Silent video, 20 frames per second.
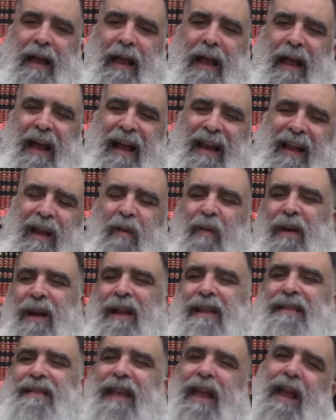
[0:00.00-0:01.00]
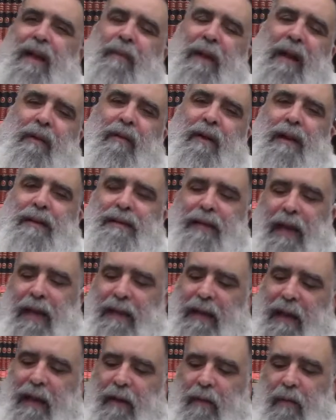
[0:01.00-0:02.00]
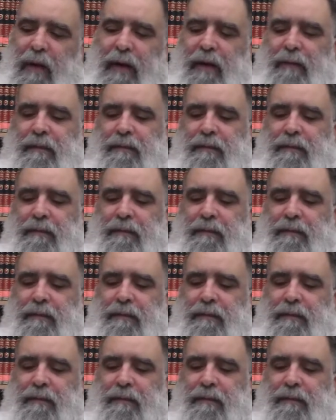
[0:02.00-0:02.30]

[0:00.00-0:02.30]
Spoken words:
I didn't want to say it, but I'm going to say it anyway.